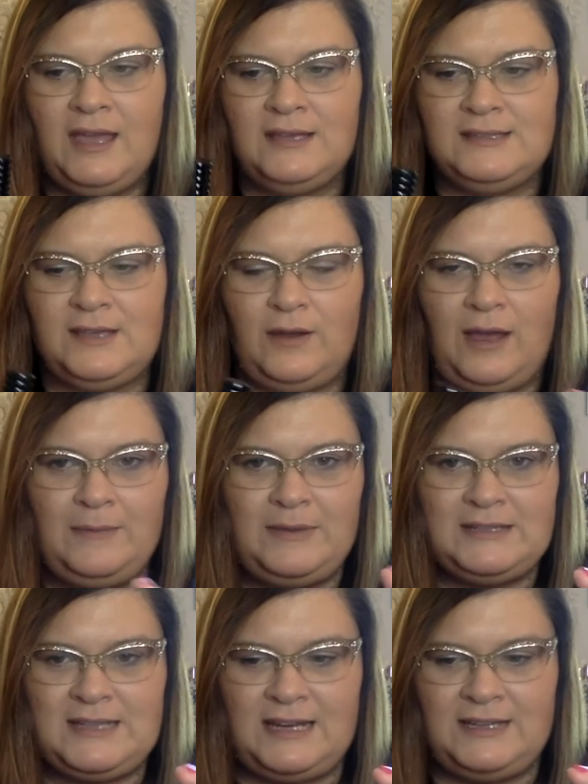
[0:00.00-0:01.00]
So I'm
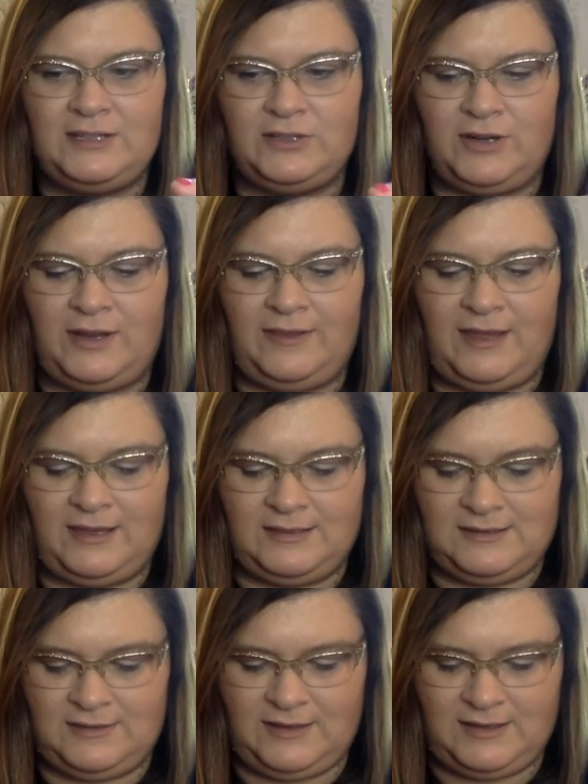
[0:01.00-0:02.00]
excited to try that.
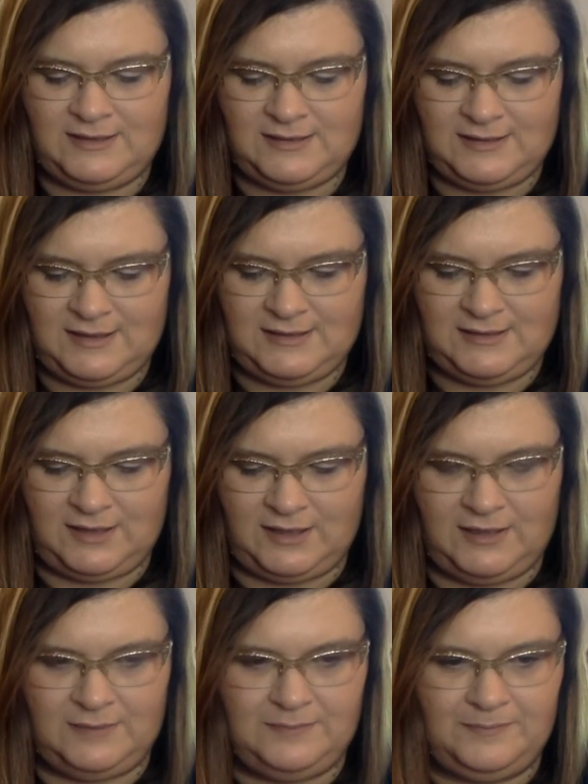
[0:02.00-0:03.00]
So that's that's good.